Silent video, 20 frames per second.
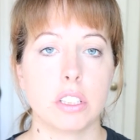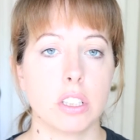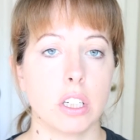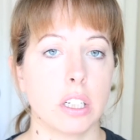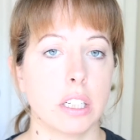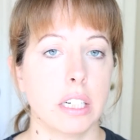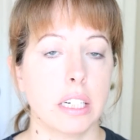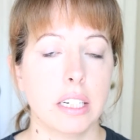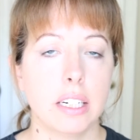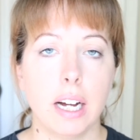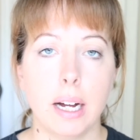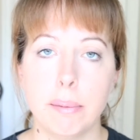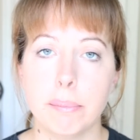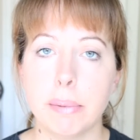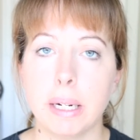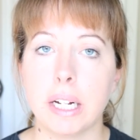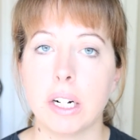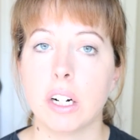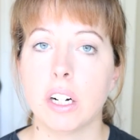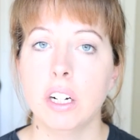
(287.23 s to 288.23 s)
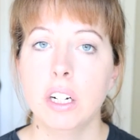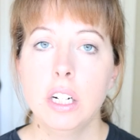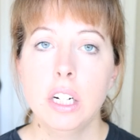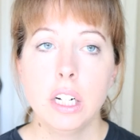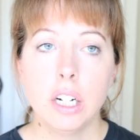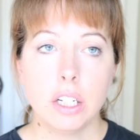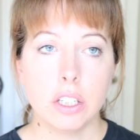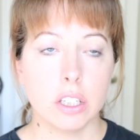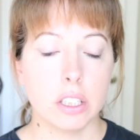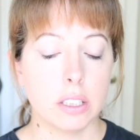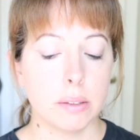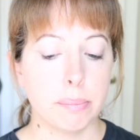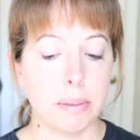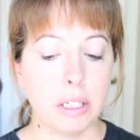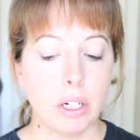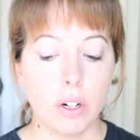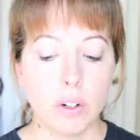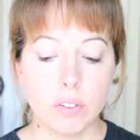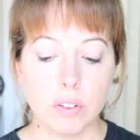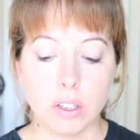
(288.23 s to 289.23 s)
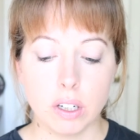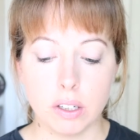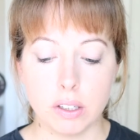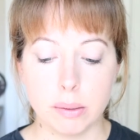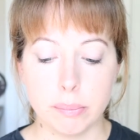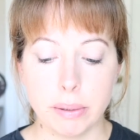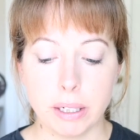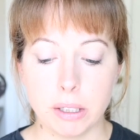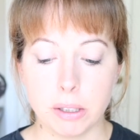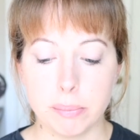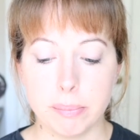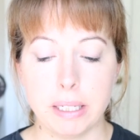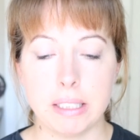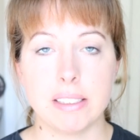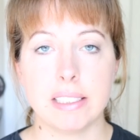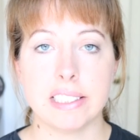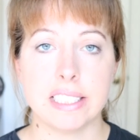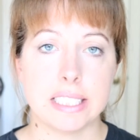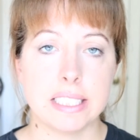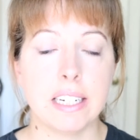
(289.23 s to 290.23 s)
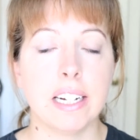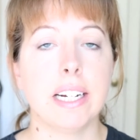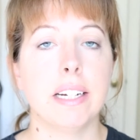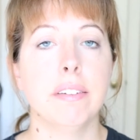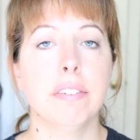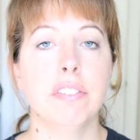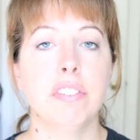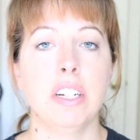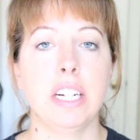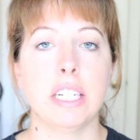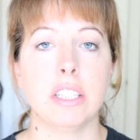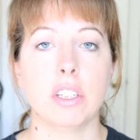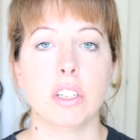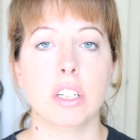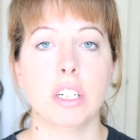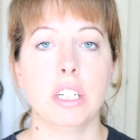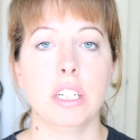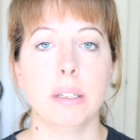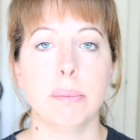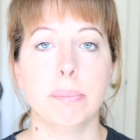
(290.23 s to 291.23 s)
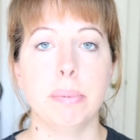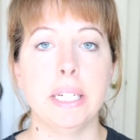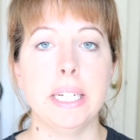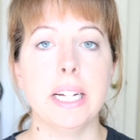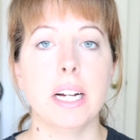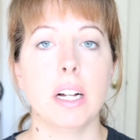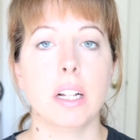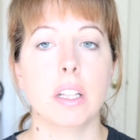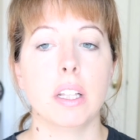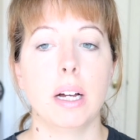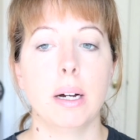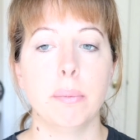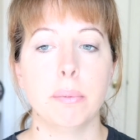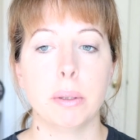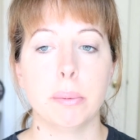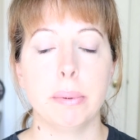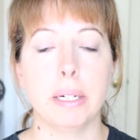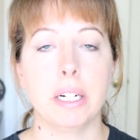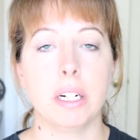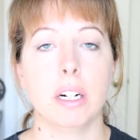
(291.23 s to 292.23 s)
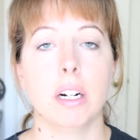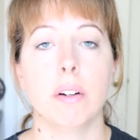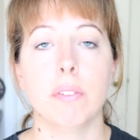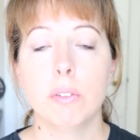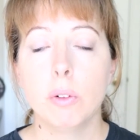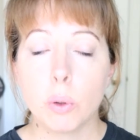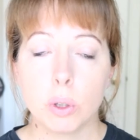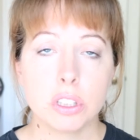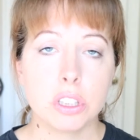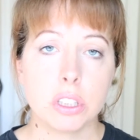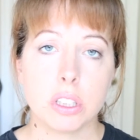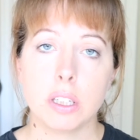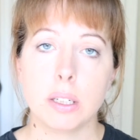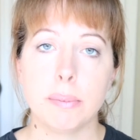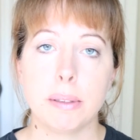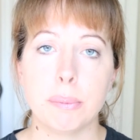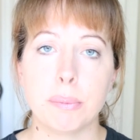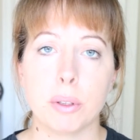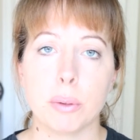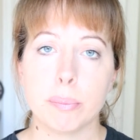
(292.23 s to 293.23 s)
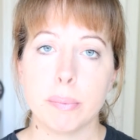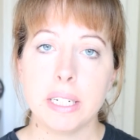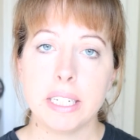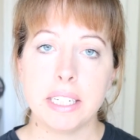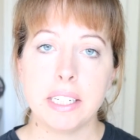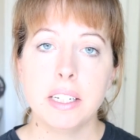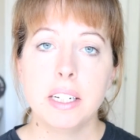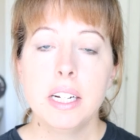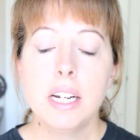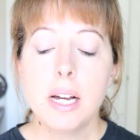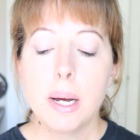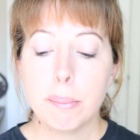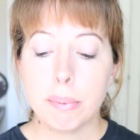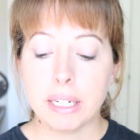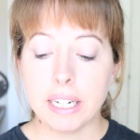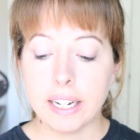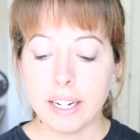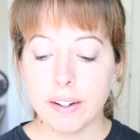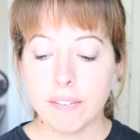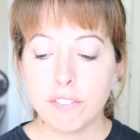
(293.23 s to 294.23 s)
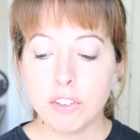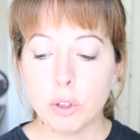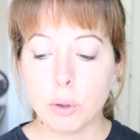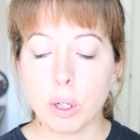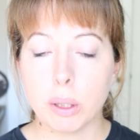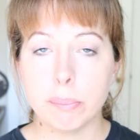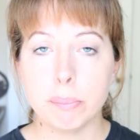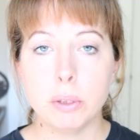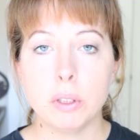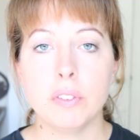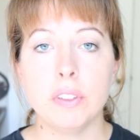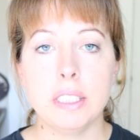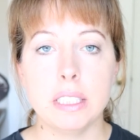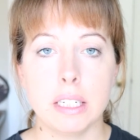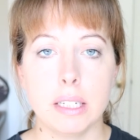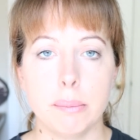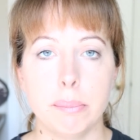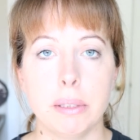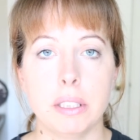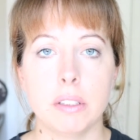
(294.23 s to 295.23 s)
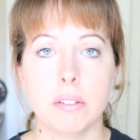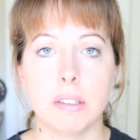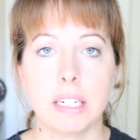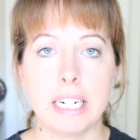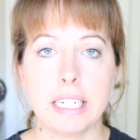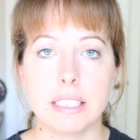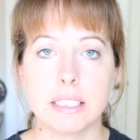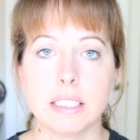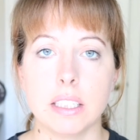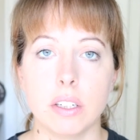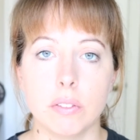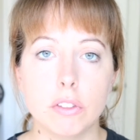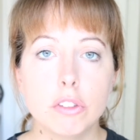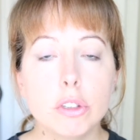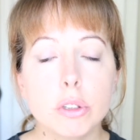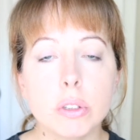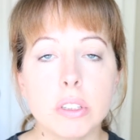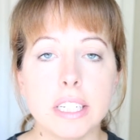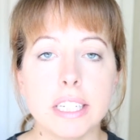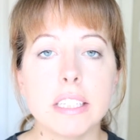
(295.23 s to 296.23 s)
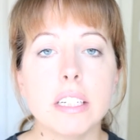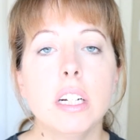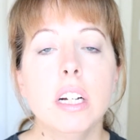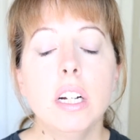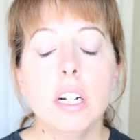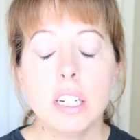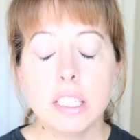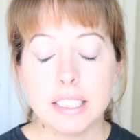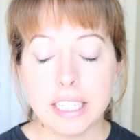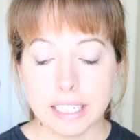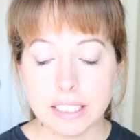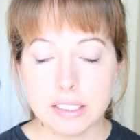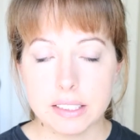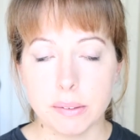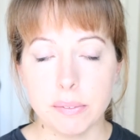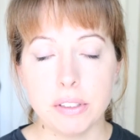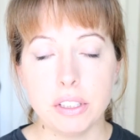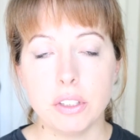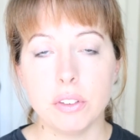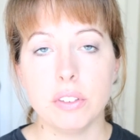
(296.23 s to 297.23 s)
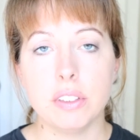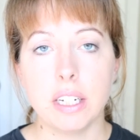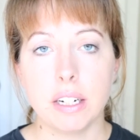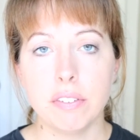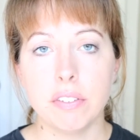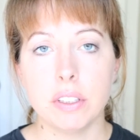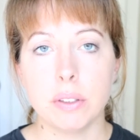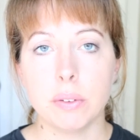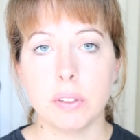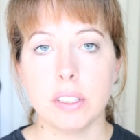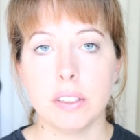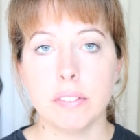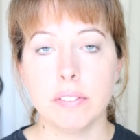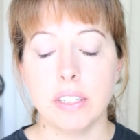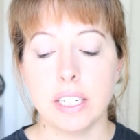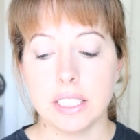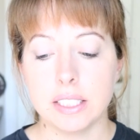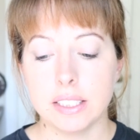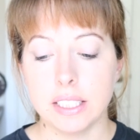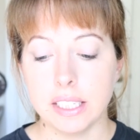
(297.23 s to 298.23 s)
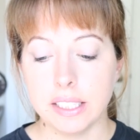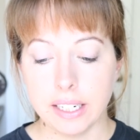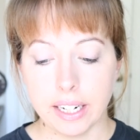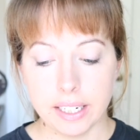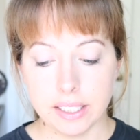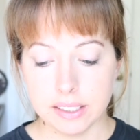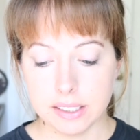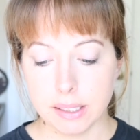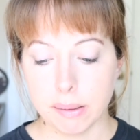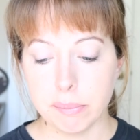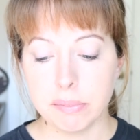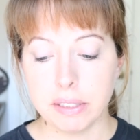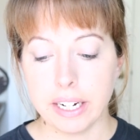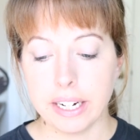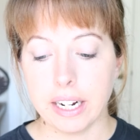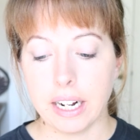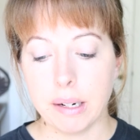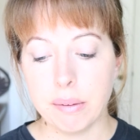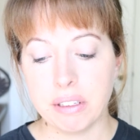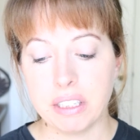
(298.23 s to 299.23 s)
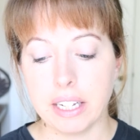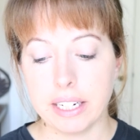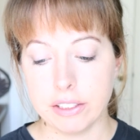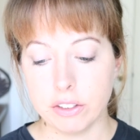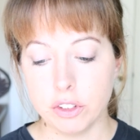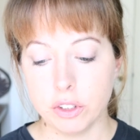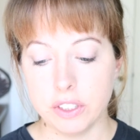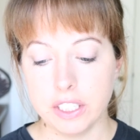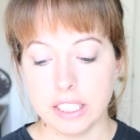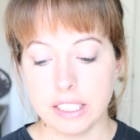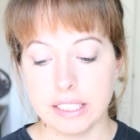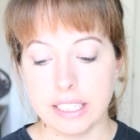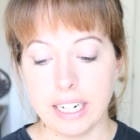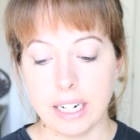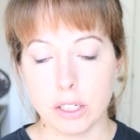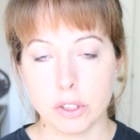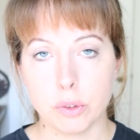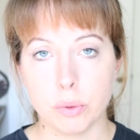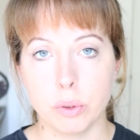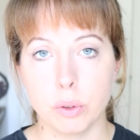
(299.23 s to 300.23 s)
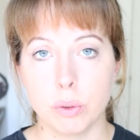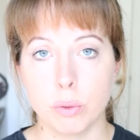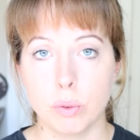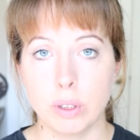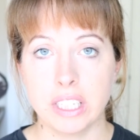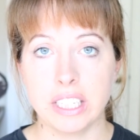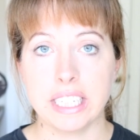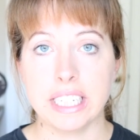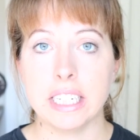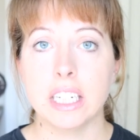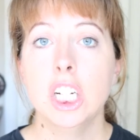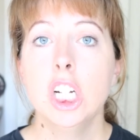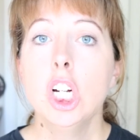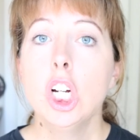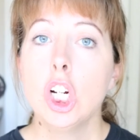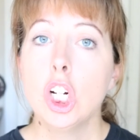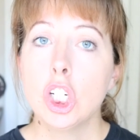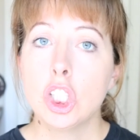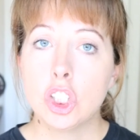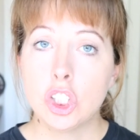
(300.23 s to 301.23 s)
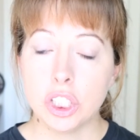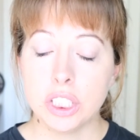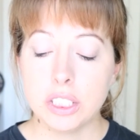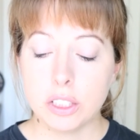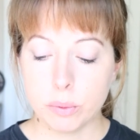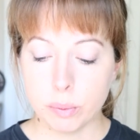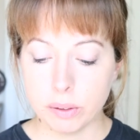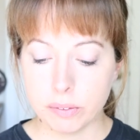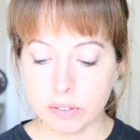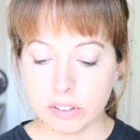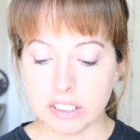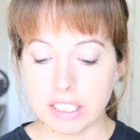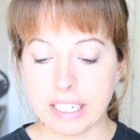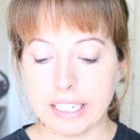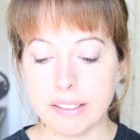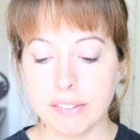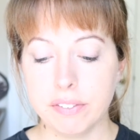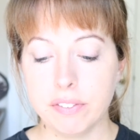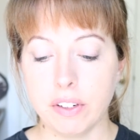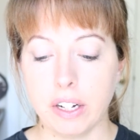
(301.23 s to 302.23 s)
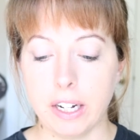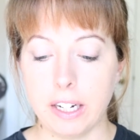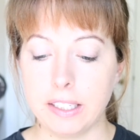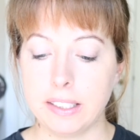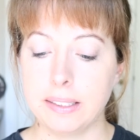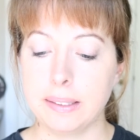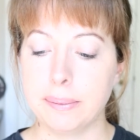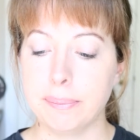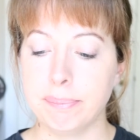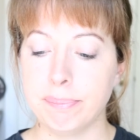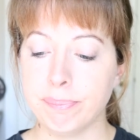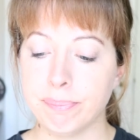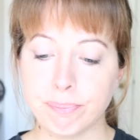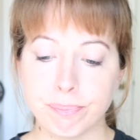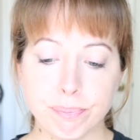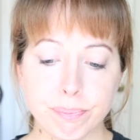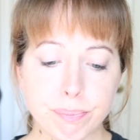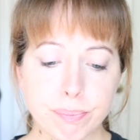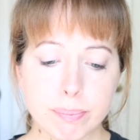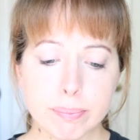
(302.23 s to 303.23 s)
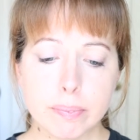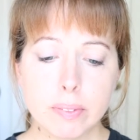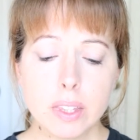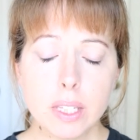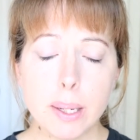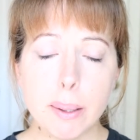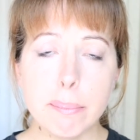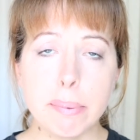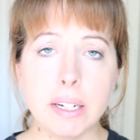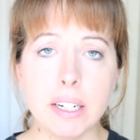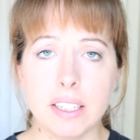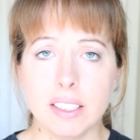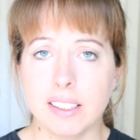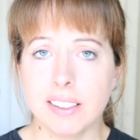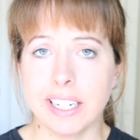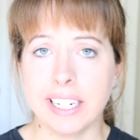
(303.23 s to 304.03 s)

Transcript: They're gonna cut better, they're gonna be overall a better balanced knife, and they're gonna be a lot more better. Of course, they're gonna be more money, but if you are moving up in the ranks of tooling, that is something you definitely wanna invest in, and someday I would like to get an actual really good swivel knife, um, but